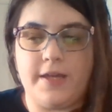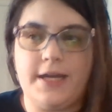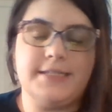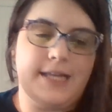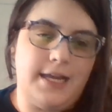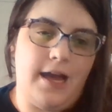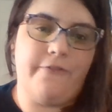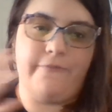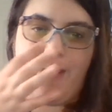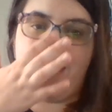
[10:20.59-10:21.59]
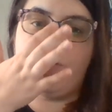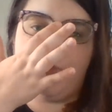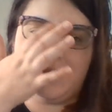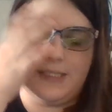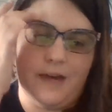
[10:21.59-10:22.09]
The youngest I've met
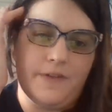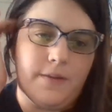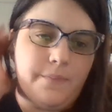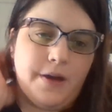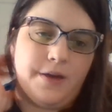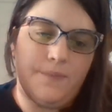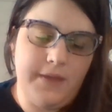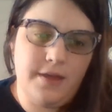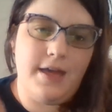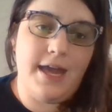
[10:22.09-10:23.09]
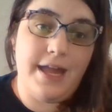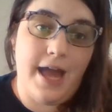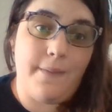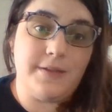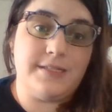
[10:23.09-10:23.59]
was 7, but it
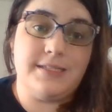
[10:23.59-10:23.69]
happens.